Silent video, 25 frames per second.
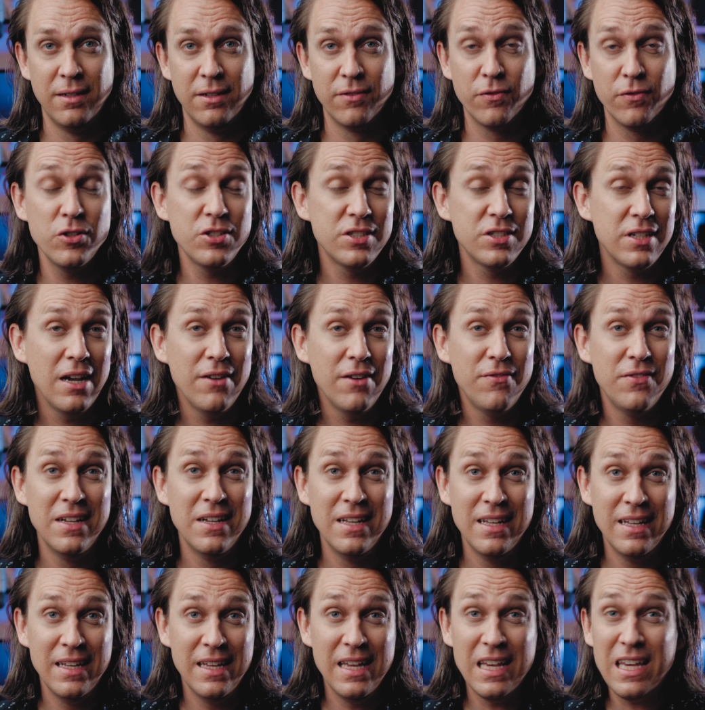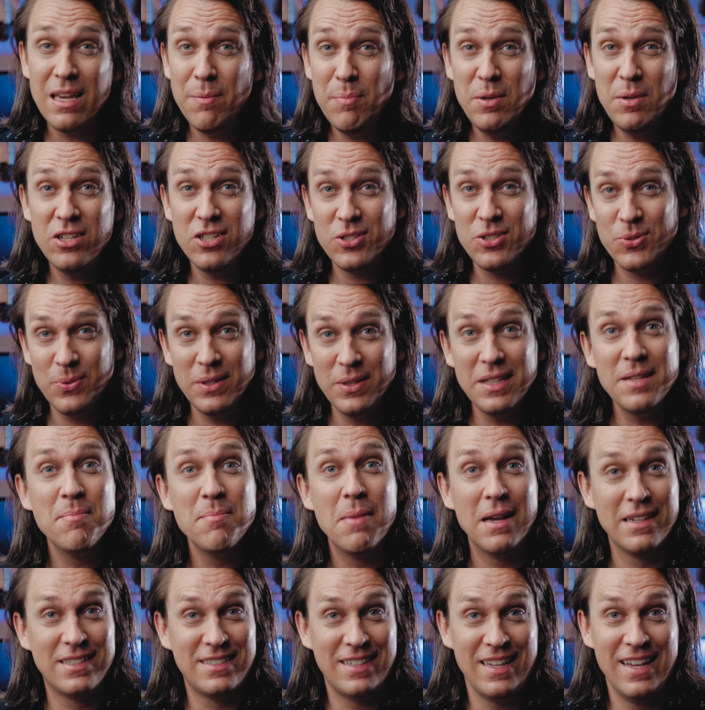First off, it can be just really
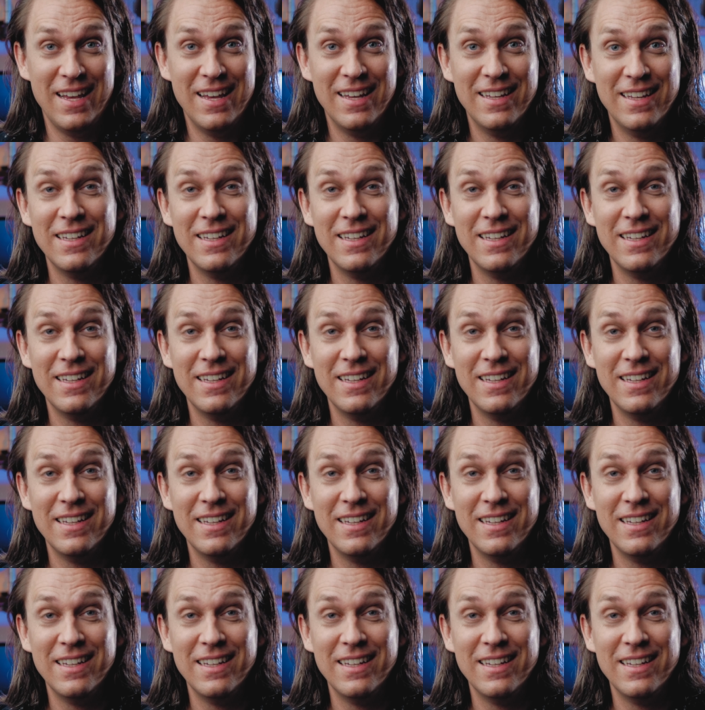messy.